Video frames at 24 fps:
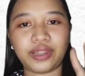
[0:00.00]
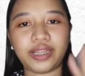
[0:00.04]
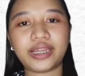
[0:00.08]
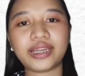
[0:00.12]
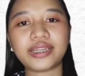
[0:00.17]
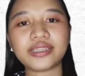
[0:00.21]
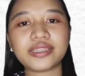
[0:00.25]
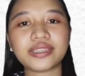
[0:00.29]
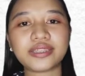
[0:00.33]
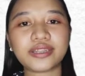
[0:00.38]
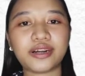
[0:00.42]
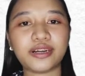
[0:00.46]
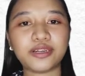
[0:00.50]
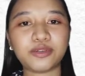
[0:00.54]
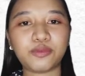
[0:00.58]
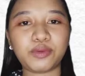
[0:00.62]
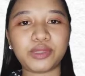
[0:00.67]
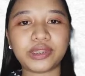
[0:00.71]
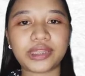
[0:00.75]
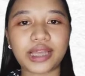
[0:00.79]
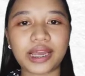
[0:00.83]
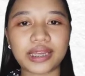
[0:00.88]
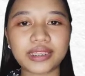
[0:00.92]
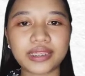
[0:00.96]
Let us start
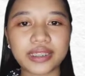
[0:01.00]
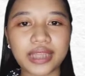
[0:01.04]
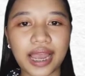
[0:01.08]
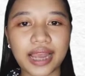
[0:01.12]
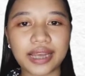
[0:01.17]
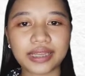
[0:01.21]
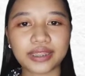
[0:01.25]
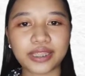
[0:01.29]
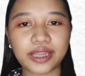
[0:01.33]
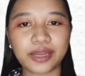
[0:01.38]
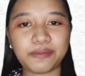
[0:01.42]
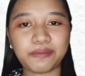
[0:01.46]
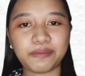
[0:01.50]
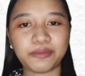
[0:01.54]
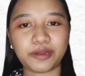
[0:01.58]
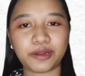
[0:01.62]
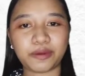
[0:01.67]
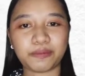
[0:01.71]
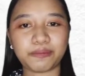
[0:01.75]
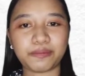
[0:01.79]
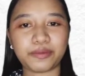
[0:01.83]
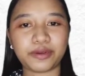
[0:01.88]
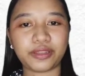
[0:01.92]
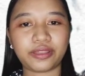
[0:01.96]
with test item
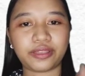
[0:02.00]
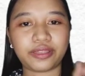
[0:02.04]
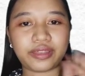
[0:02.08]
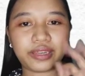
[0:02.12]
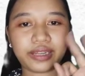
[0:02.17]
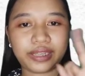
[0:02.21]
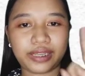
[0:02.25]
number 3.